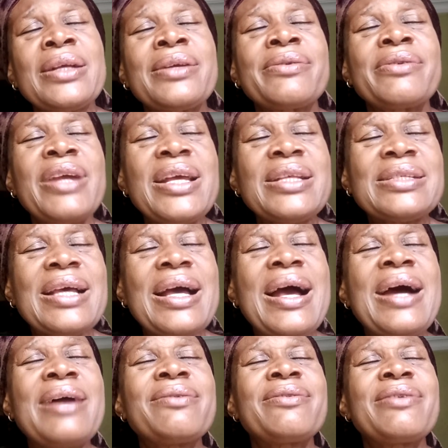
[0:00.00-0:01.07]
Great
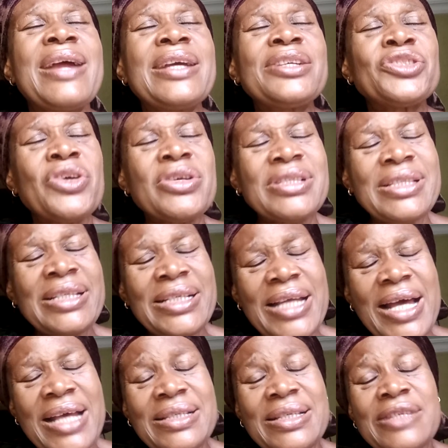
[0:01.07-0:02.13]
and righteous
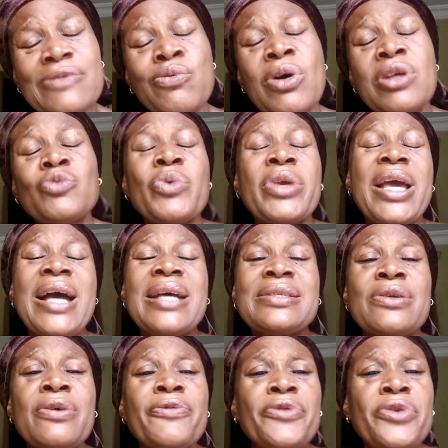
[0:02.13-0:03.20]
leaders is what we ask
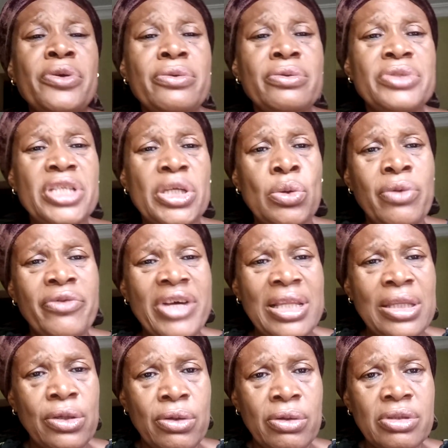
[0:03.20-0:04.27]
of you, Jehovah
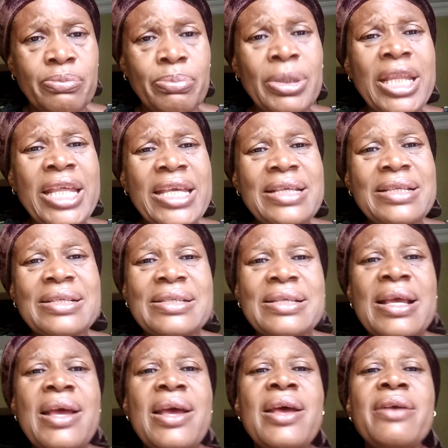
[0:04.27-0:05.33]
Lord. Please
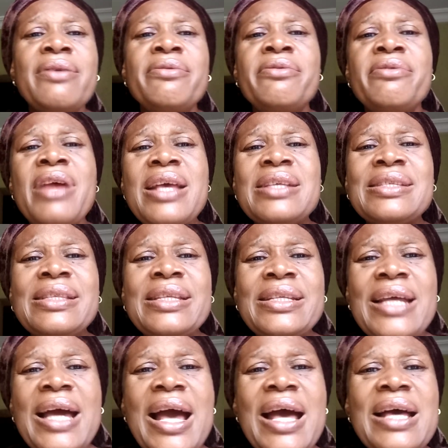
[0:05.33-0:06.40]
raise
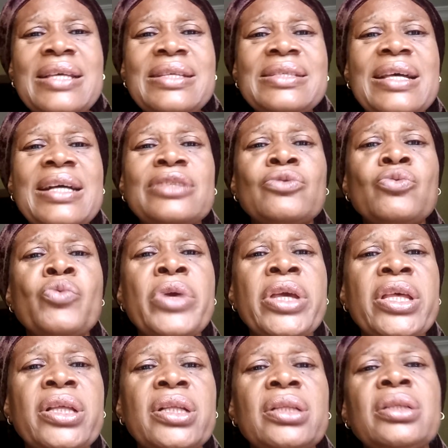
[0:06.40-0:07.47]
leaders that
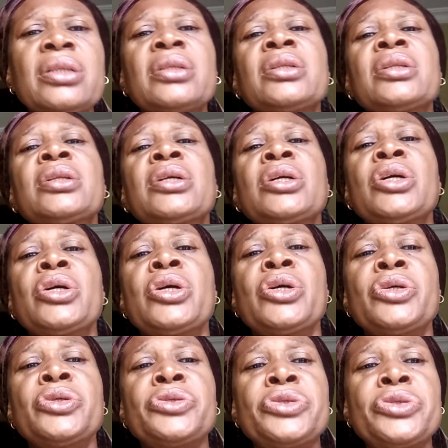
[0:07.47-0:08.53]
will
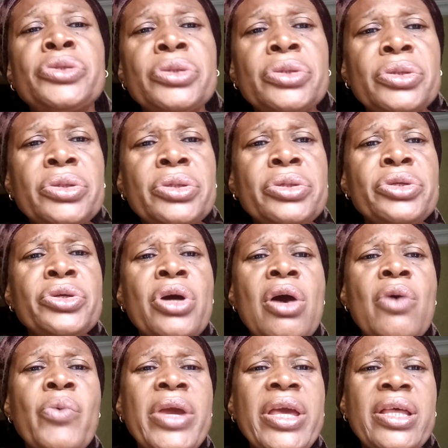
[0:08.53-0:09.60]
do
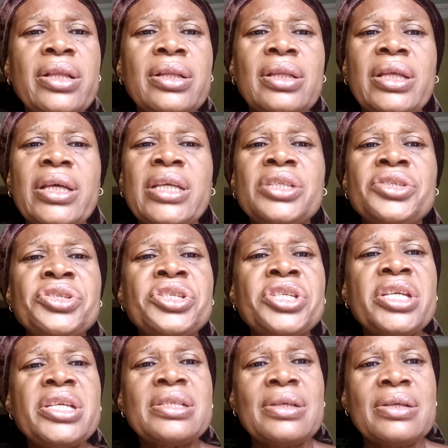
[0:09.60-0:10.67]
your will in
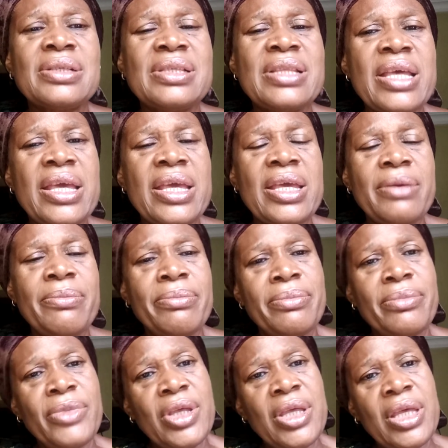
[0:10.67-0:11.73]
Jesus' name.
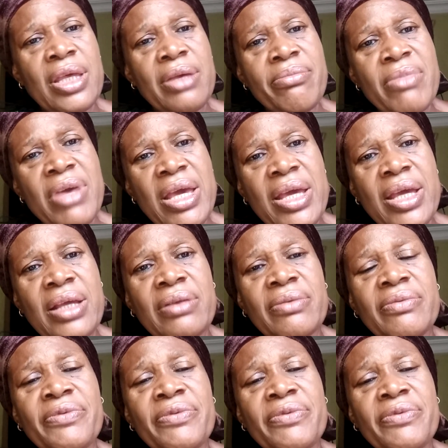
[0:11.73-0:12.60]
Amen.